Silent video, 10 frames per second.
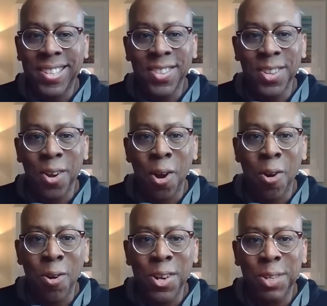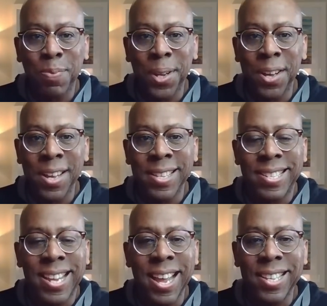to the Orangebloods
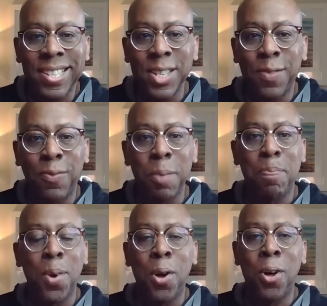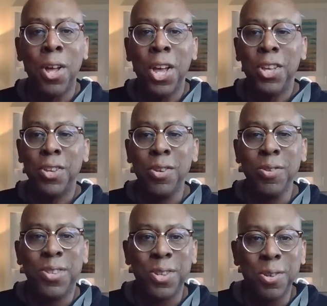Texas Football
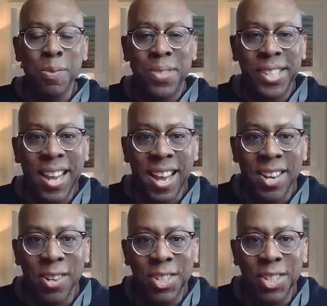YouTube channel.